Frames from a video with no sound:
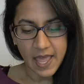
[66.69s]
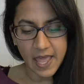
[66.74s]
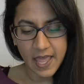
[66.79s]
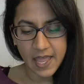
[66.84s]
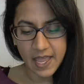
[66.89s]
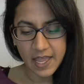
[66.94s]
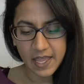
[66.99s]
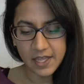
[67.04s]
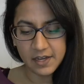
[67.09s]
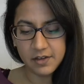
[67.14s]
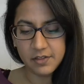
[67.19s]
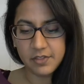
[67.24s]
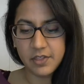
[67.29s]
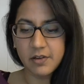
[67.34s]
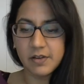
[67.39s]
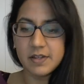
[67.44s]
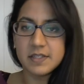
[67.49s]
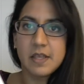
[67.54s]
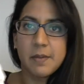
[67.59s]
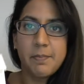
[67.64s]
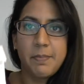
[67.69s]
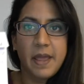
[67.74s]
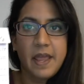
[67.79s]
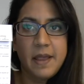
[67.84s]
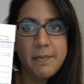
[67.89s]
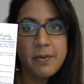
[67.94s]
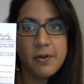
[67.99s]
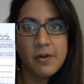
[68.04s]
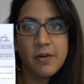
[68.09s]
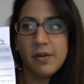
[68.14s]
And there is a
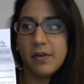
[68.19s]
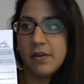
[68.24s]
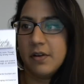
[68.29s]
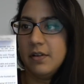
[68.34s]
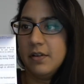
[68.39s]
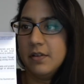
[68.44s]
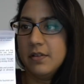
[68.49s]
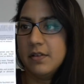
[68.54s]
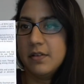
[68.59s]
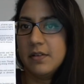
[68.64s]
paper